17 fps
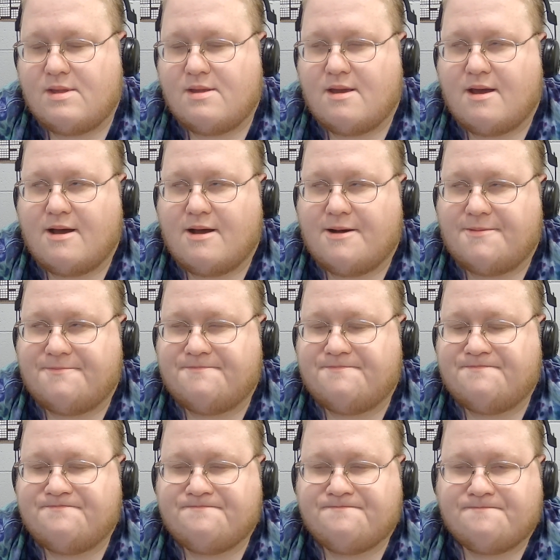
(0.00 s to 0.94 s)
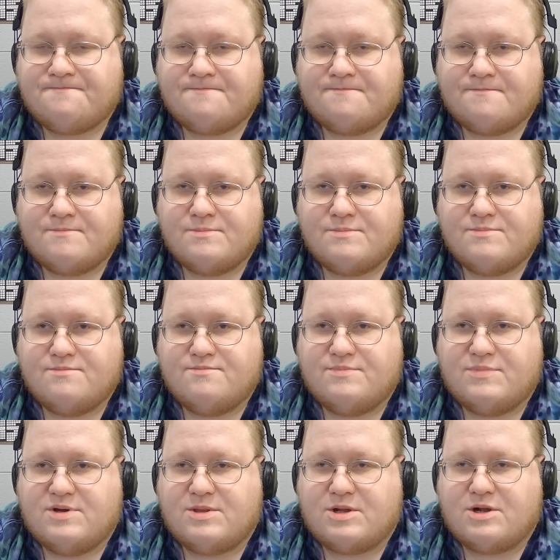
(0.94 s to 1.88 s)
Um,
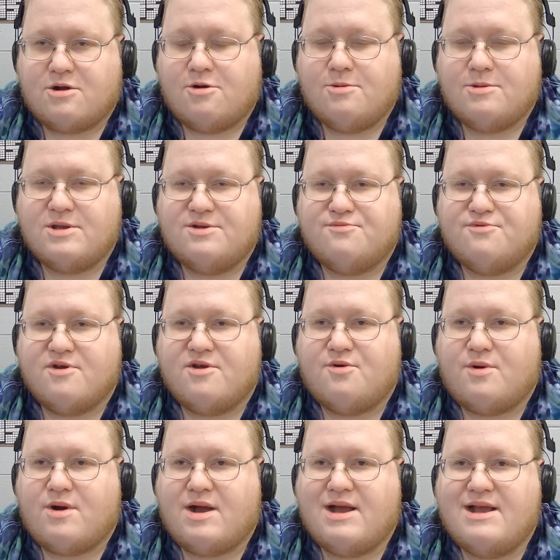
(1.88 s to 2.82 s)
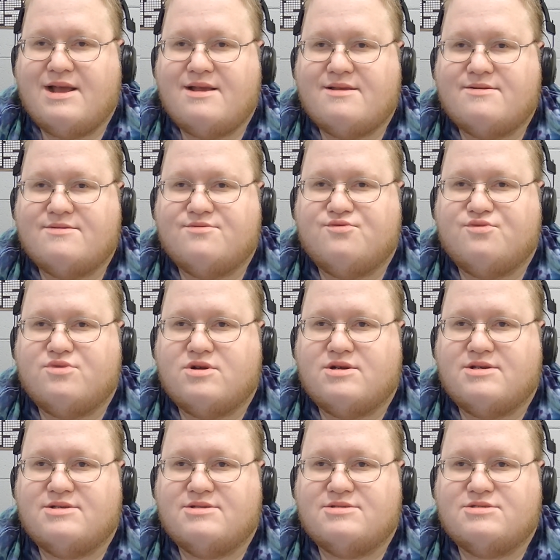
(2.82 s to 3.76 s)
but the Coley Bray Wyatt
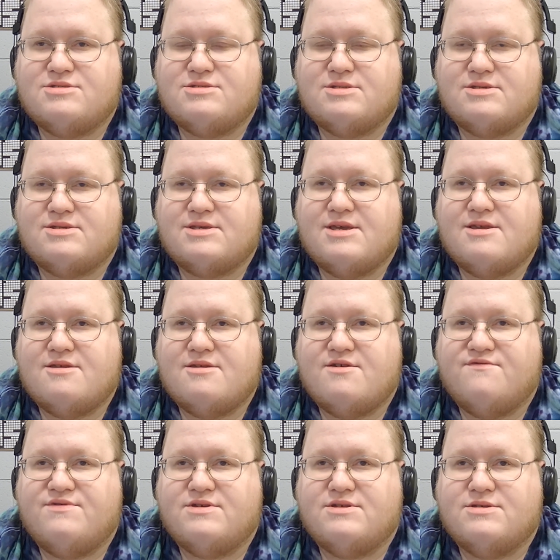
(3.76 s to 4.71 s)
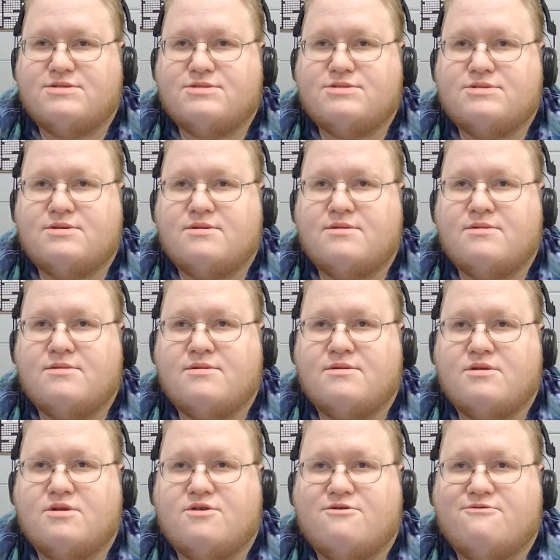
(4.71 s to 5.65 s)
was the tenure of his
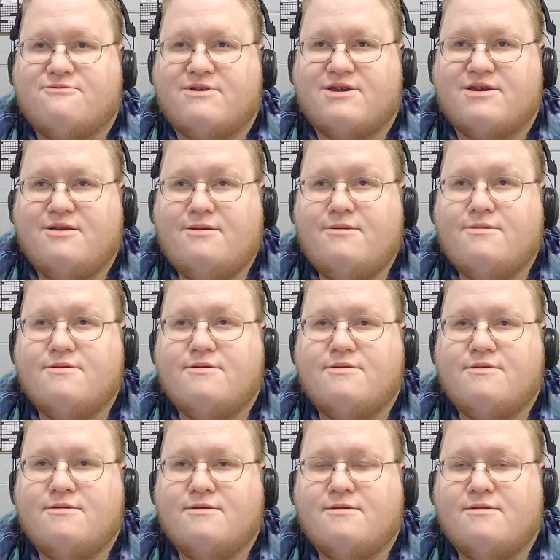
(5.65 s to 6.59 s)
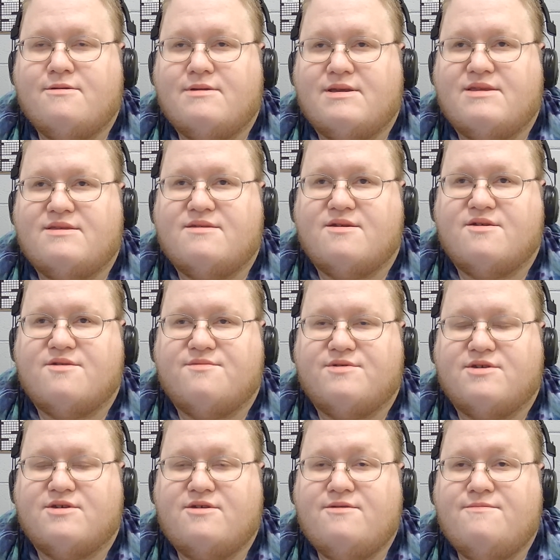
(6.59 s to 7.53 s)
career in
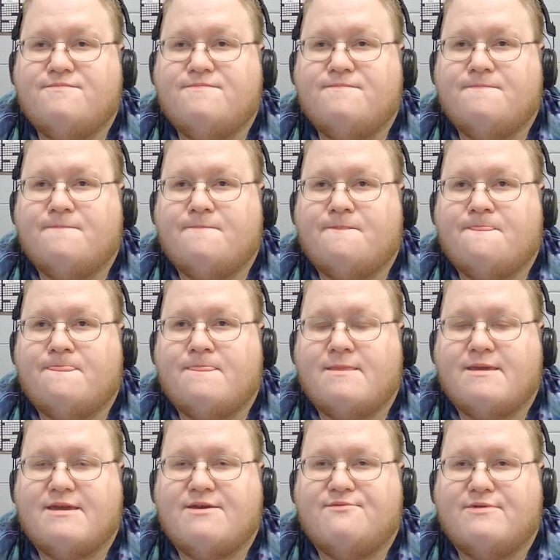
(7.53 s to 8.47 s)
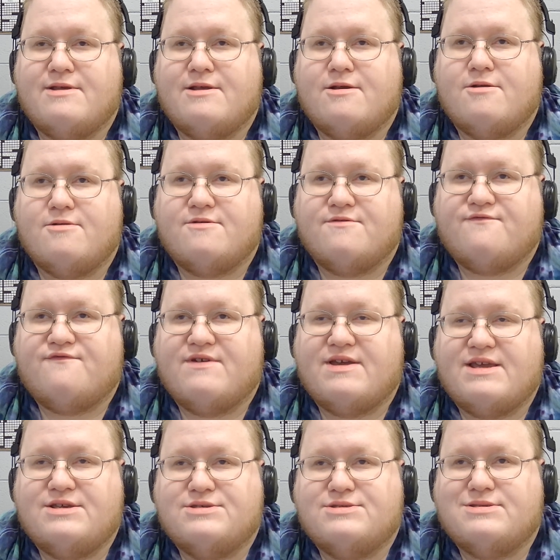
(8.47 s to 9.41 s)
WWE. He went on to
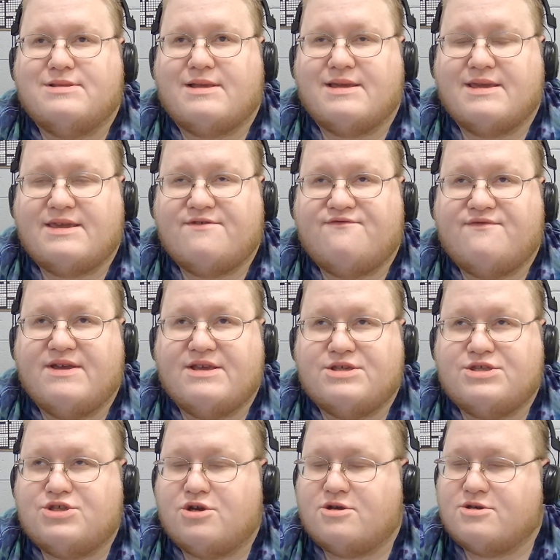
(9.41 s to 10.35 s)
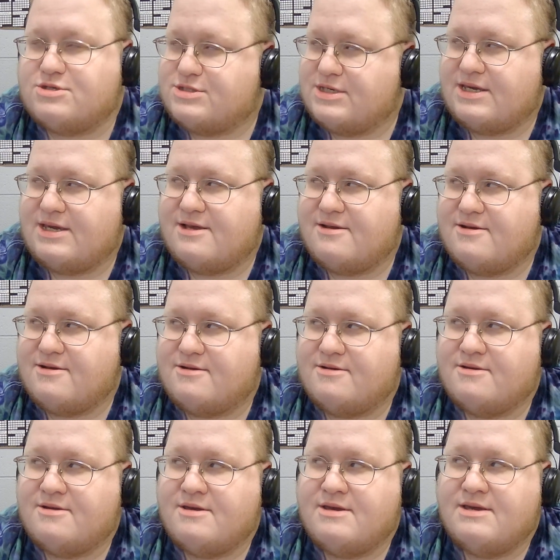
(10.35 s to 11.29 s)
face like he faced John Cena,
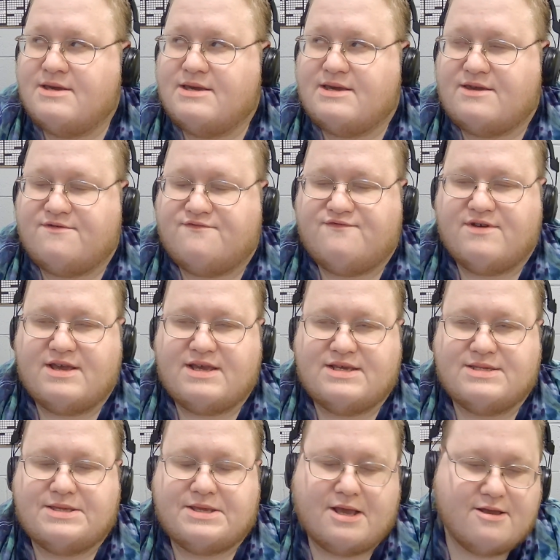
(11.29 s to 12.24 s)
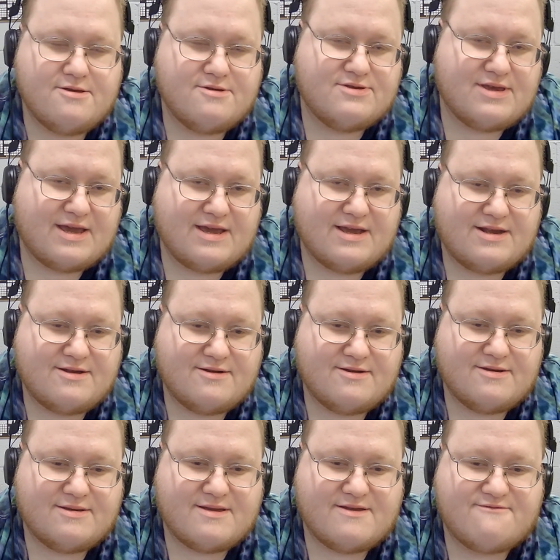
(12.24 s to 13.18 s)
he faced The
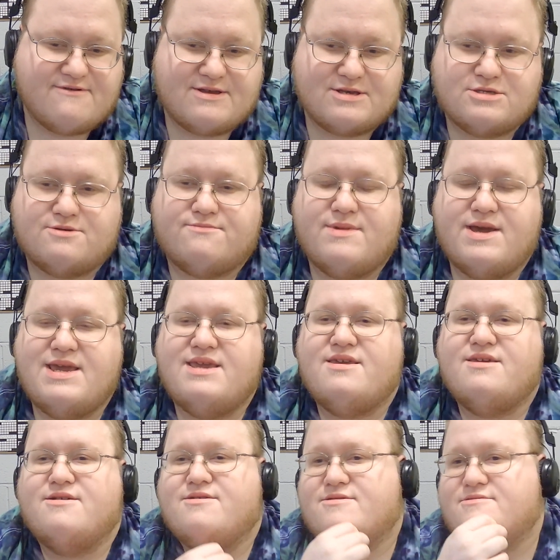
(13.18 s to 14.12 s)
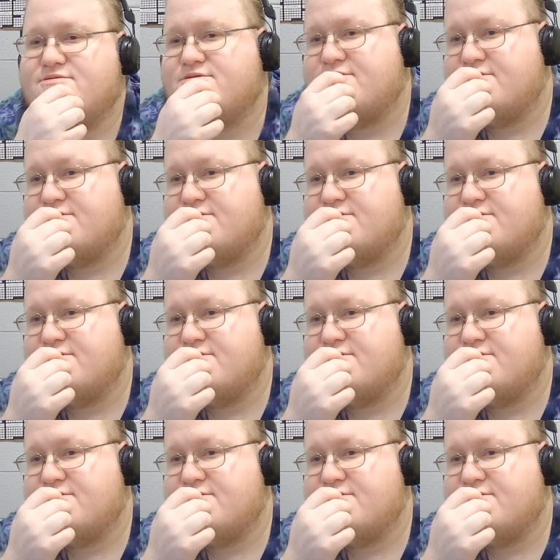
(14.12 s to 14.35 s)
Undertaker at WrestleMania,